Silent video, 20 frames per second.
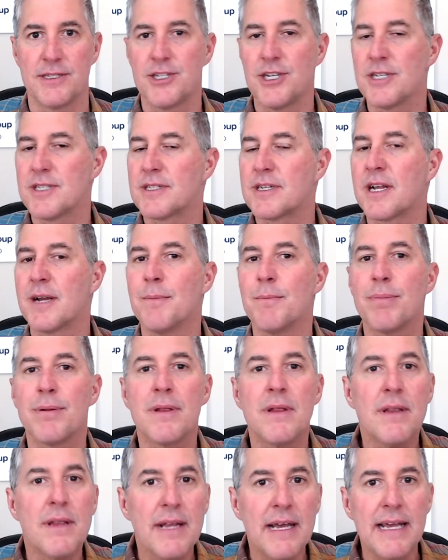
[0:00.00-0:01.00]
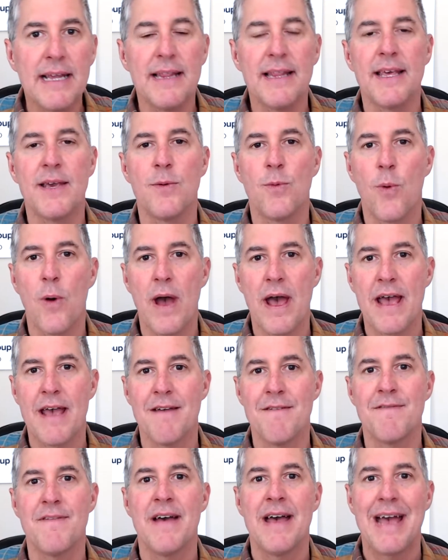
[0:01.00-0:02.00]
just completely
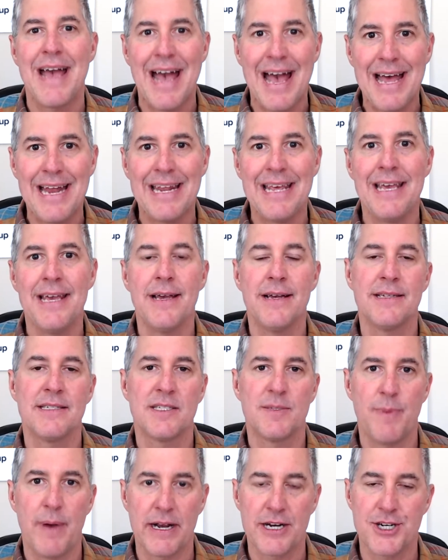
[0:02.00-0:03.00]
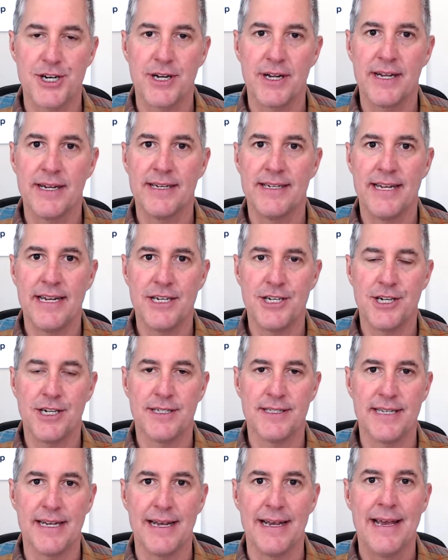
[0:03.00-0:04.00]
waive any inspection
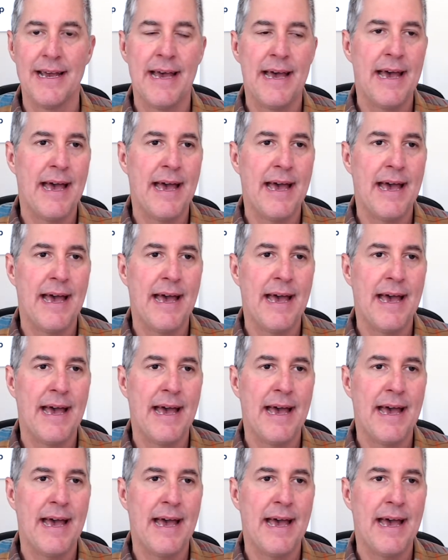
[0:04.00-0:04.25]
contingency.